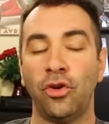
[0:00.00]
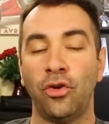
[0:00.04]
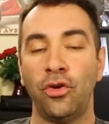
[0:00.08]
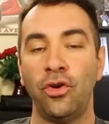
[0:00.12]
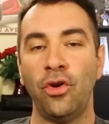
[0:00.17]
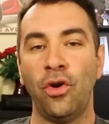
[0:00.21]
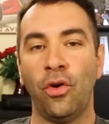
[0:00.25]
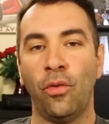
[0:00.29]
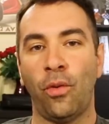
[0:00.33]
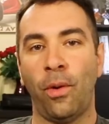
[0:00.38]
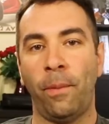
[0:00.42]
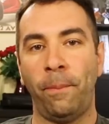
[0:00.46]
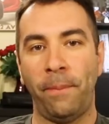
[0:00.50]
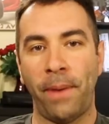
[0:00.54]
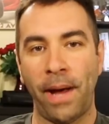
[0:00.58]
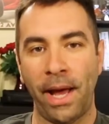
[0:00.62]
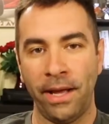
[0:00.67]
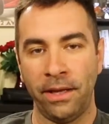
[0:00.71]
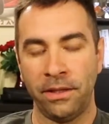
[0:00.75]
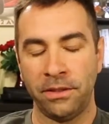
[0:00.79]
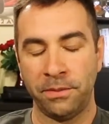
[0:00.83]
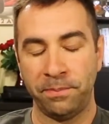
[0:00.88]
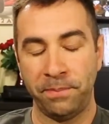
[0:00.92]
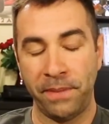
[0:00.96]
don't know what
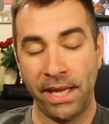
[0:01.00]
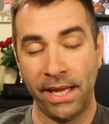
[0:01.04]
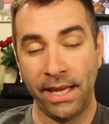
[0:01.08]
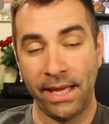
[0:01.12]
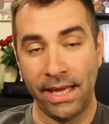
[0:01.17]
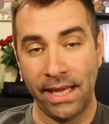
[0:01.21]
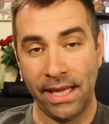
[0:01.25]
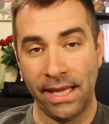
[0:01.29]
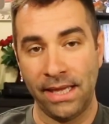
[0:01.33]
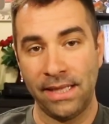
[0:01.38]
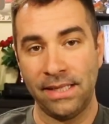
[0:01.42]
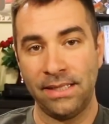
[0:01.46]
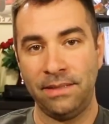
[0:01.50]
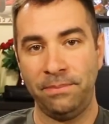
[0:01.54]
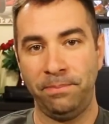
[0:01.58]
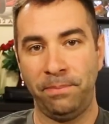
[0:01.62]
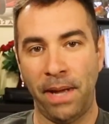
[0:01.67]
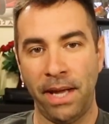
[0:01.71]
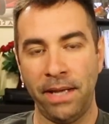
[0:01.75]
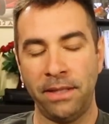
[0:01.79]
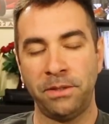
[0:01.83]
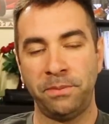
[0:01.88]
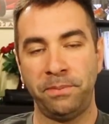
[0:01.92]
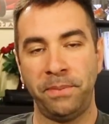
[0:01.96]
Pikes Peak
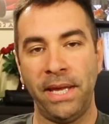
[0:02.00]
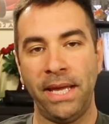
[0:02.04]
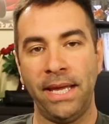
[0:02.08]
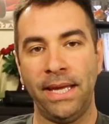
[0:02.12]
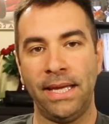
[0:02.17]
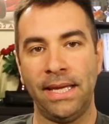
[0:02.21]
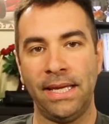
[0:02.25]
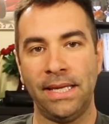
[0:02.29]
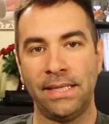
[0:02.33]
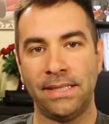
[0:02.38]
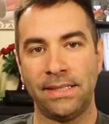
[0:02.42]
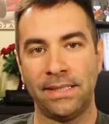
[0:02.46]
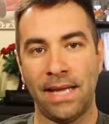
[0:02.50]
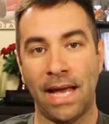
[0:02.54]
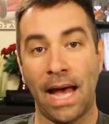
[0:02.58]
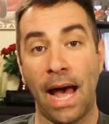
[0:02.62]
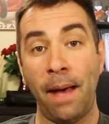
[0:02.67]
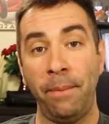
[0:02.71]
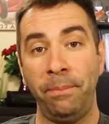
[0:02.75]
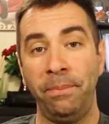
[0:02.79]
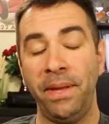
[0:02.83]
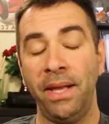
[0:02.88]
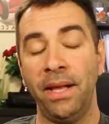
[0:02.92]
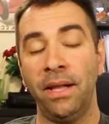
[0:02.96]
is an
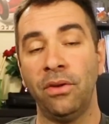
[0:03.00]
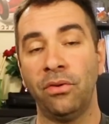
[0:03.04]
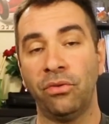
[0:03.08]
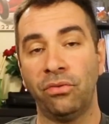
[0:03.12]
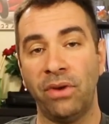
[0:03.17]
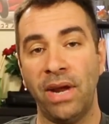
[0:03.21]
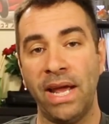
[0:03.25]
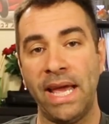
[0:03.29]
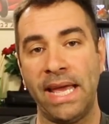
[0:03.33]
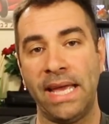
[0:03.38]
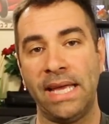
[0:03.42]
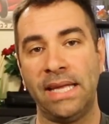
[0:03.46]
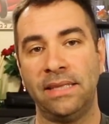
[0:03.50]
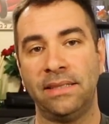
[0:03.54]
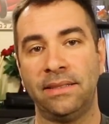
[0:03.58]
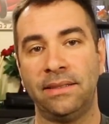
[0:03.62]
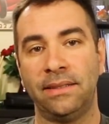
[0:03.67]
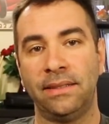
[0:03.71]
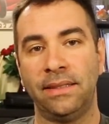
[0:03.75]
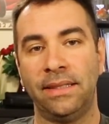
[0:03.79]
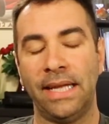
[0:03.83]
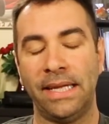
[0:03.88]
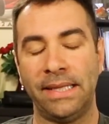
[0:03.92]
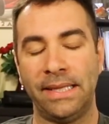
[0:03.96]
uphill
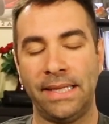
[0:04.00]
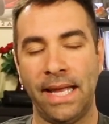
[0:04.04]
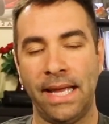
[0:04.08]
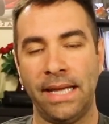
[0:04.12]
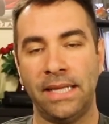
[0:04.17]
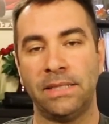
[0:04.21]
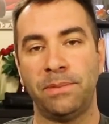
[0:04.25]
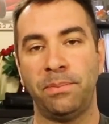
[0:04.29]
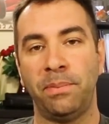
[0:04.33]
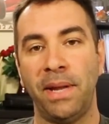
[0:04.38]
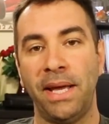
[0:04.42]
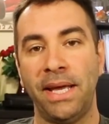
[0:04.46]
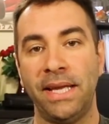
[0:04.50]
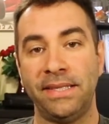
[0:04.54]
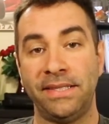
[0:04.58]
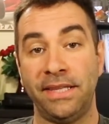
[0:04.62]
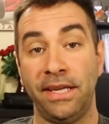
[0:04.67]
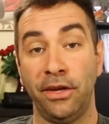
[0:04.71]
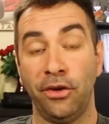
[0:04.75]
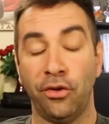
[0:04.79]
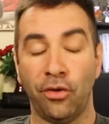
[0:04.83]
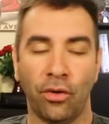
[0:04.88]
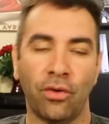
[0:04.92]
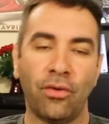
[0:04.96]
race that takes place
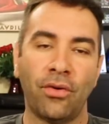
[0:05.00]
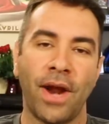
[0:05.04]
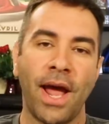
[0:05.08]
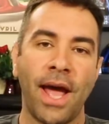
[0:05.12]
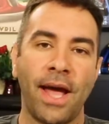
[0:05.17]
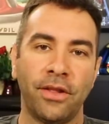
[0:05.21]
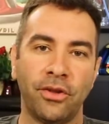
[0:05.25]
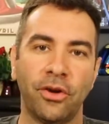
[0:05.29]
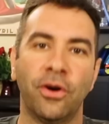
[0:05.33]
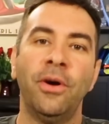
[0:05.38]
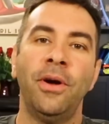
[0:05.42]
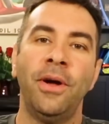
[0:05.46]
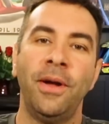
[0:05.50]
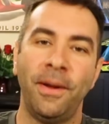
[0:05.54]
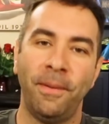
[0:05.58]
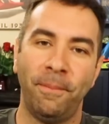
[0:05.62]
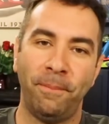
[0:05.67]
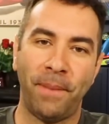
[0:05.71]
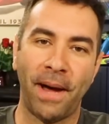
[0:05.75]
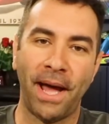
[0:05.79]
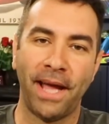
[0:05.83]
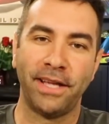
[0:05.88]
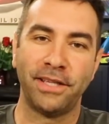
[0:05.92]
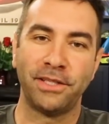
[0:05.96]
in Colorado.
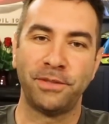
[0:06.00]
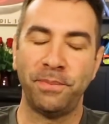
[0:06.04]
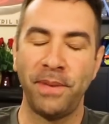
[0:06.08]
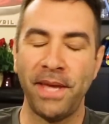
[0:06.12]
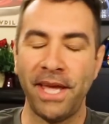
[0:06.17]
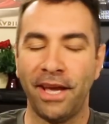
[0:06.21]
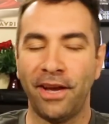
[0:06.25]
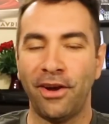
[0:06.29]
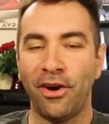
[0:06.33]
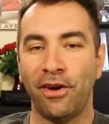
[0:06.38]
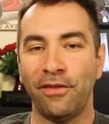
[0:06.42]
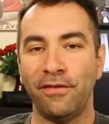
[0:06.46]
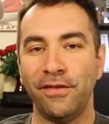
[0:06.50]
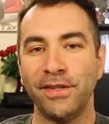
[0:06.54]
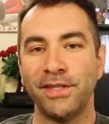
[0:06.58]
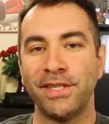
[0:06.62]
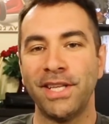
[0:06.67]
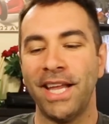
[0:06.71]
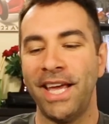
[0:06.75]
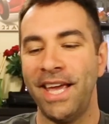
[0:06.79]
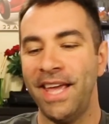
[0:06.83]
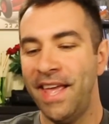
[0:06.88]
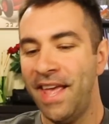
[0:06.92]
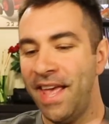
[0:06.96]
Pikes Peak,
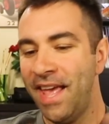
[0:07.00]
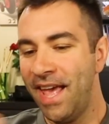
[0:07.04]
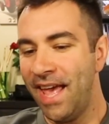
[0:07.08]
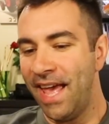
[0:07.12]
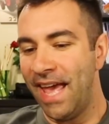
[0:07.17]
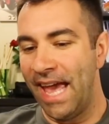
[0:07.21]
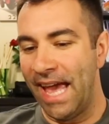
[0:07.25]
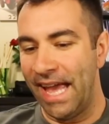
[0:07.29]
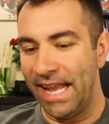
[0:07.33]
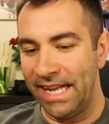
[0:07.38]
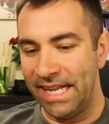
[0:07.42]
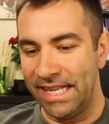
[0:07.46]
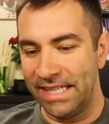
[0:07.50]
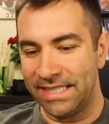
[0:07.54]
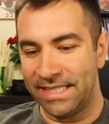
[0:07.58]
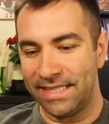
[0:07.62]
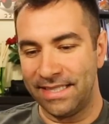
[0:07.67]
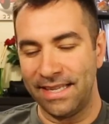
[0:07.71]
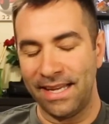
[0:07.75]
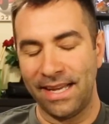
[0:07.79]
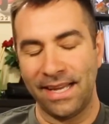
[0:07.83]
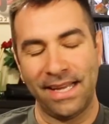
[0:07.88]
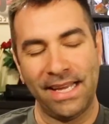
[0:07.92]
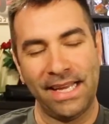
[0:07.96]
obviously, and
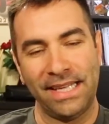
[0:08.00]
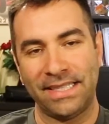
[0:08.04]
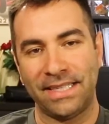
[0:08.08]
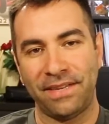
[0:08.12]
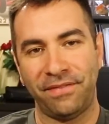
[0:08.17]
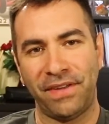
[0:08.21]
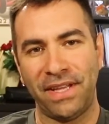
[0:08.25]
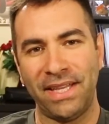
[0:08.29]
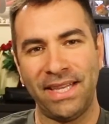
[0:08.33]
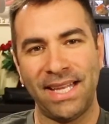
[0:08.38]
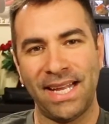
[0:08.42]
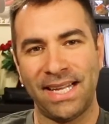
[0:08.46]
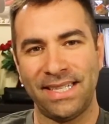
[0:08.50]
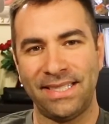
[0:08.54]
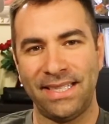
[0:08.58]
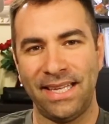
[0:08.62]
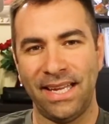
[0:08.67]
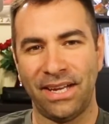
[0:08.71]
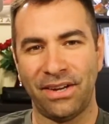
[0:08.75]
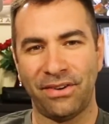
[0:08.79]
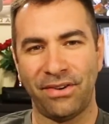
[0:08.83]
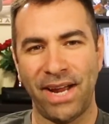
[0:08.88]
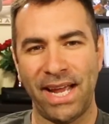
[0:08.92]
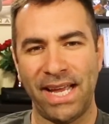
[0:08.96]
it's a
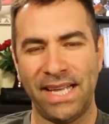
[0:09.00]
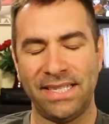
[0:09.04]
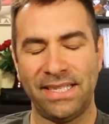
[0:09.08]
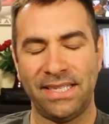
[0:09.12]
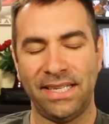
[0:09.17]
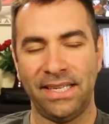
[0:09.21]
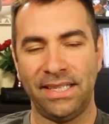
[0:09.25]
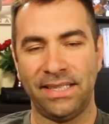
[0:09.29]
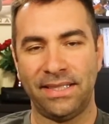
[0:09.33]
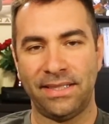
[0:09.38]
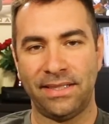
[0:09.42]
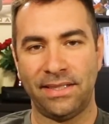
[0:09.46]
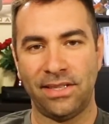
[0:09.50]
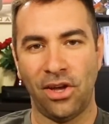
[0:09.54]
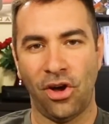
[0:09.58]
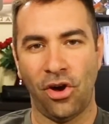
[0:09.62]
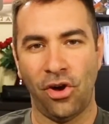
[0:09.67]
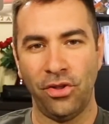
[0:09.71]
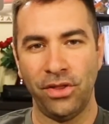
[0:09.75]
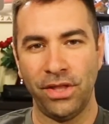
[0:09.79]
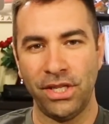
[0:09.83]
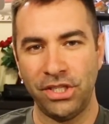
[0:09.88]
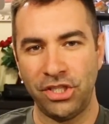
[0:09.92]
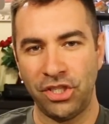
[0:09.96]
fantastic race. It's
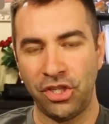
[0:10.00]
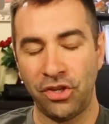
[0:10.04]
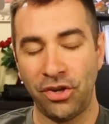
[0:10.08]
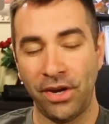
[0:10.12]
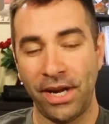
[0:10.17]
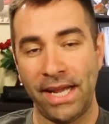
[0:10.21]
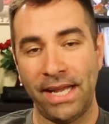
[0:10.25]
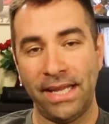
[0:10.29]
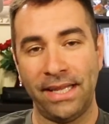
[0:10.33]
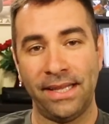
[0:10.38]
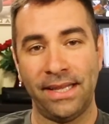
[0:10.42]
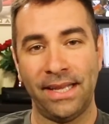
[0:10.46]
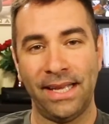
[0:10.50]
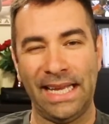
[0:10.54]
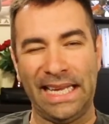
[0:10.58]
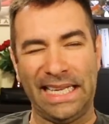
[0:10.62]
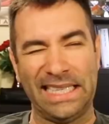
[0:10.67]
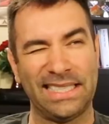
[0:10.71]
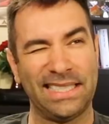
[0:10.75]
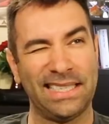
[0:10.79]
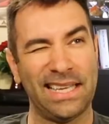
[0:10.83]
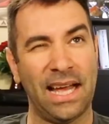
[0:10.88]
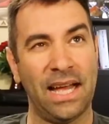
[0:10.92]
on the street. It's